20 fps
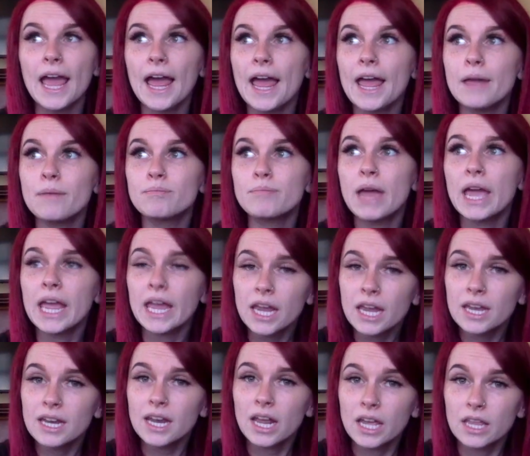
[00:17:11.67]
a
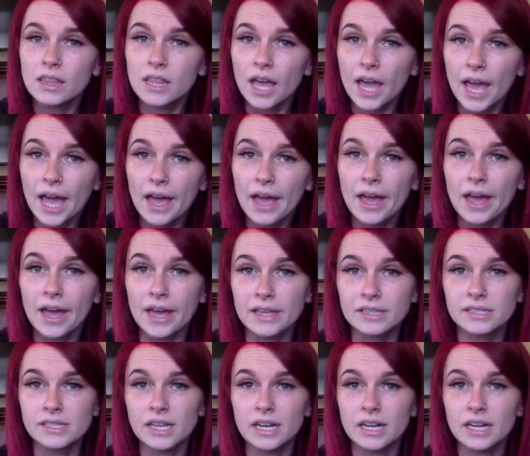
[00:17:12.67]
pain in the ass.